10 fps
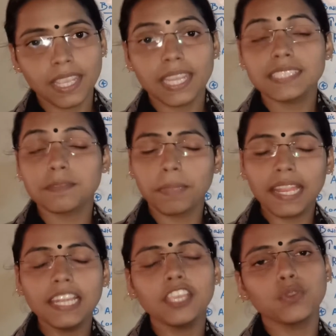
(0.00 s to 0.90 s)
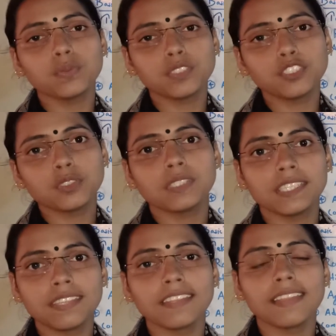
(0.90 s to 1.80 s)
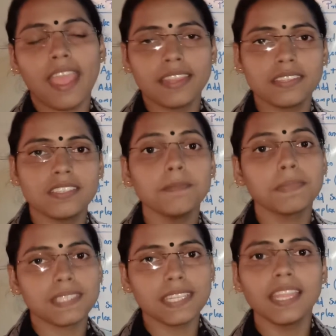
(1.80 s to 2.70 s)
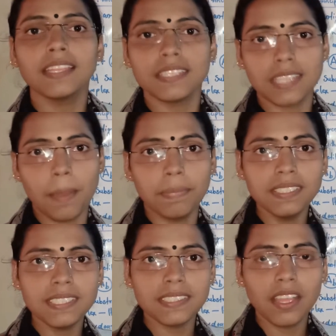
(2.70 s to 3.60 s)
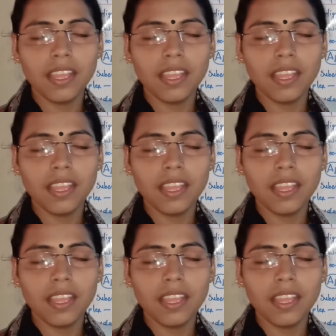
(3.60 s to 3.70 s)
It's mainly used to detect antigen present in the samples.